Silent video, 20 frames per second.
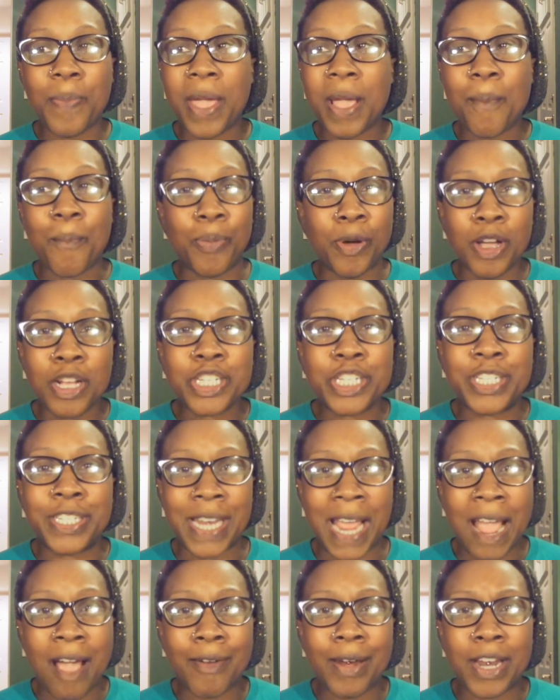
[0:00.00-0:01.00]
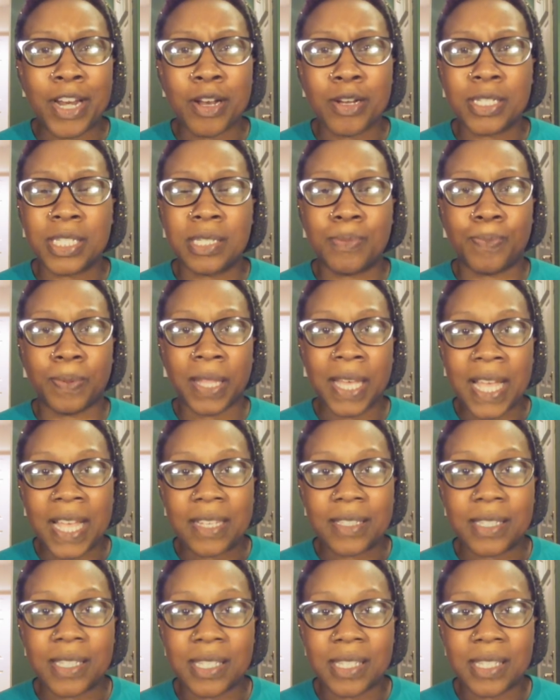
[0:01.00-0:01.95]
being pushed down in her splits.